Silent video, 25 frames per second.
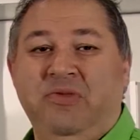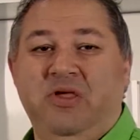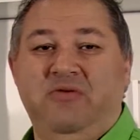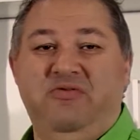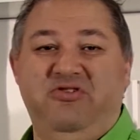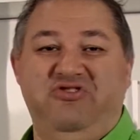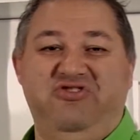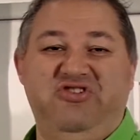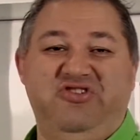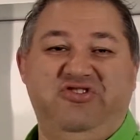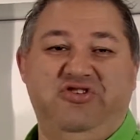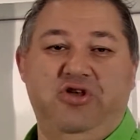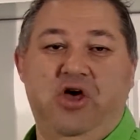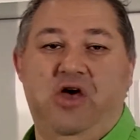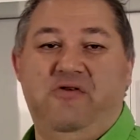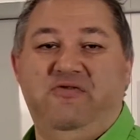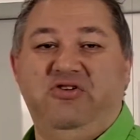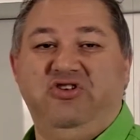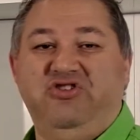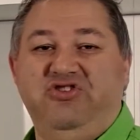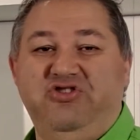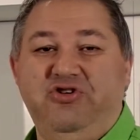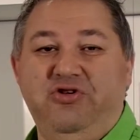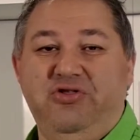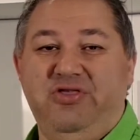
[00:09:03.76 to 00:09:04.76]
for just
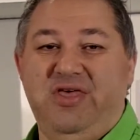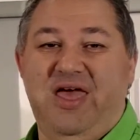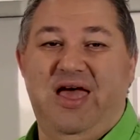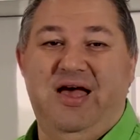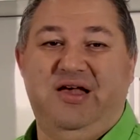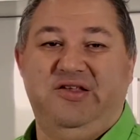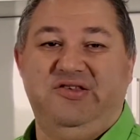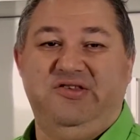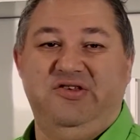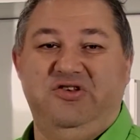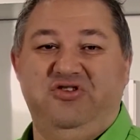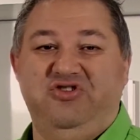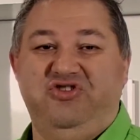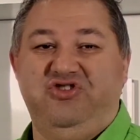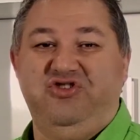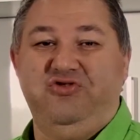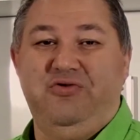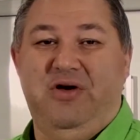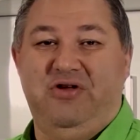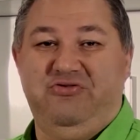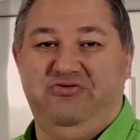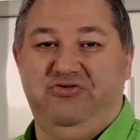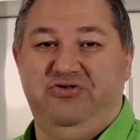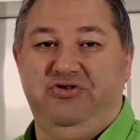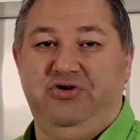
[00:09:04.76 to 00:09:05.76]
over
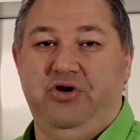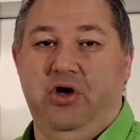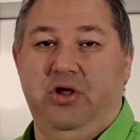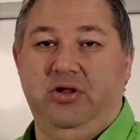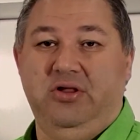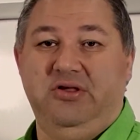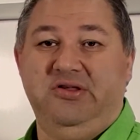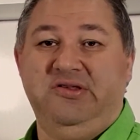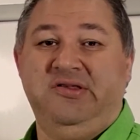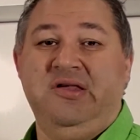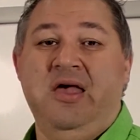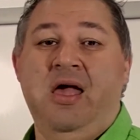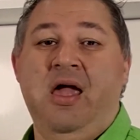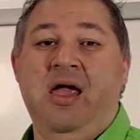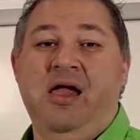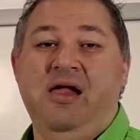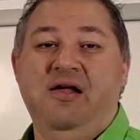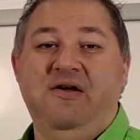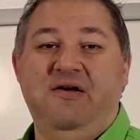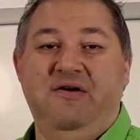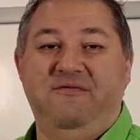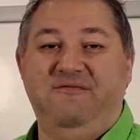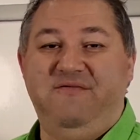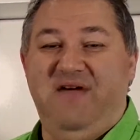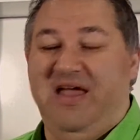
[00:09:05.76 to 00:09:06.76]
$2,200.
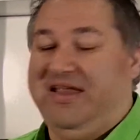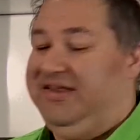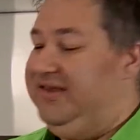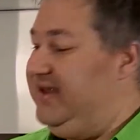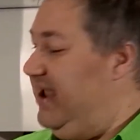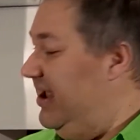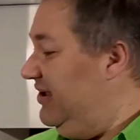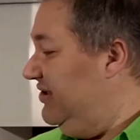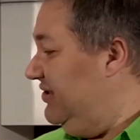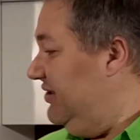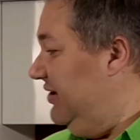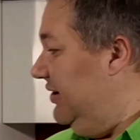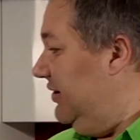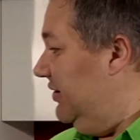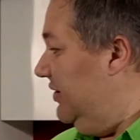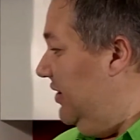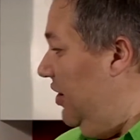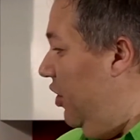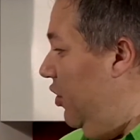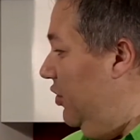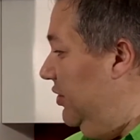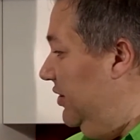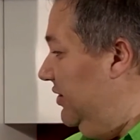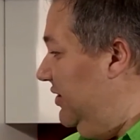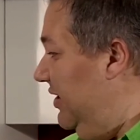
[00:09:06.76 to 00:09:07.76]
A fantastic
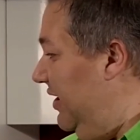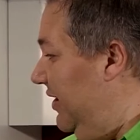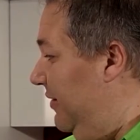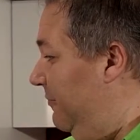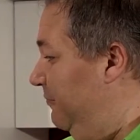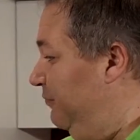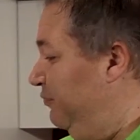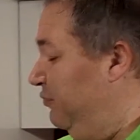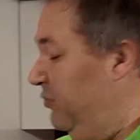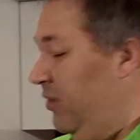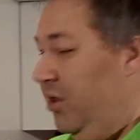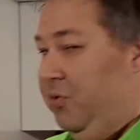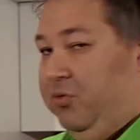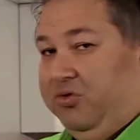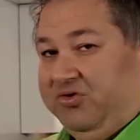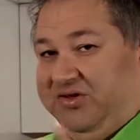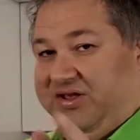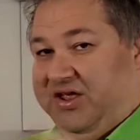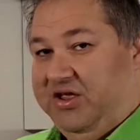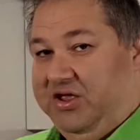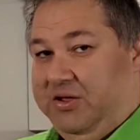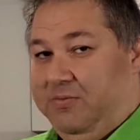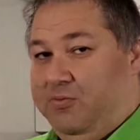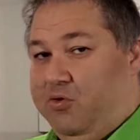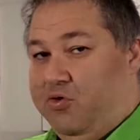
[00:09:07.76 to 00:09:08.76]
holiday.
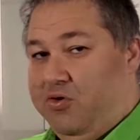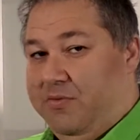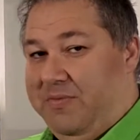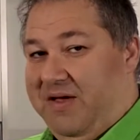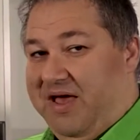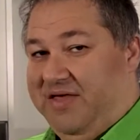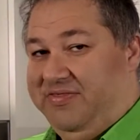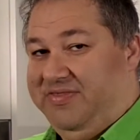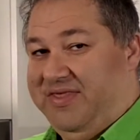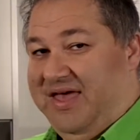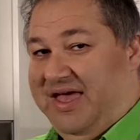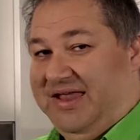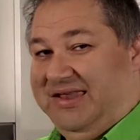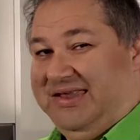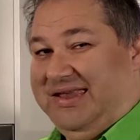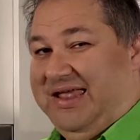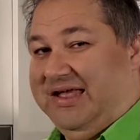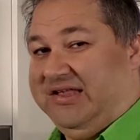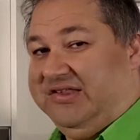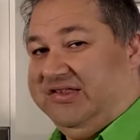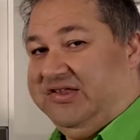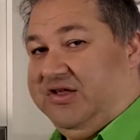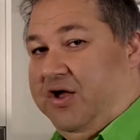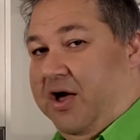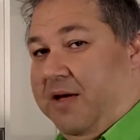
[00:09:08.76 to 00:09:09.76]
We'll tell you more about that
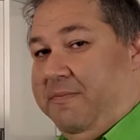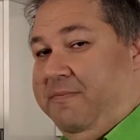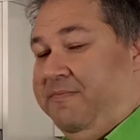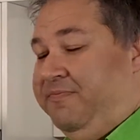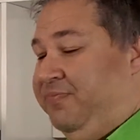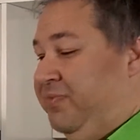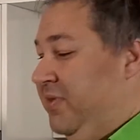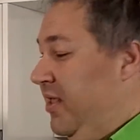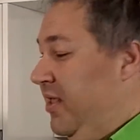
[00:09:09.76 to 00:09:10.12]
next time.